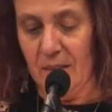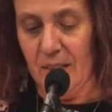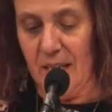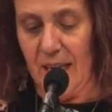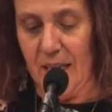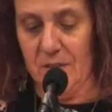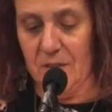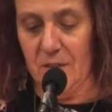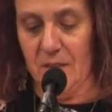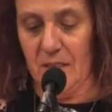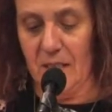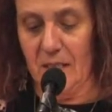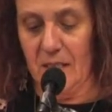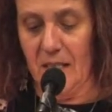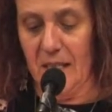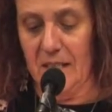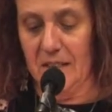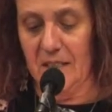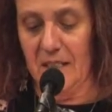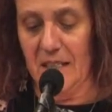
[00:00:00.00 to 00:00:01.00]
canceled in the
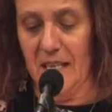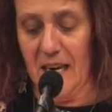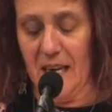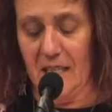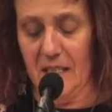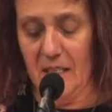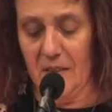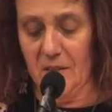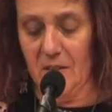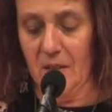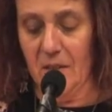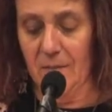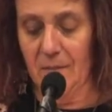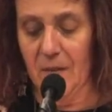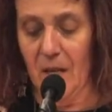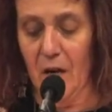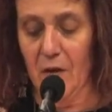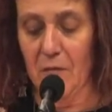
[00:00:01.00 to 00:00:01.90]
1980s,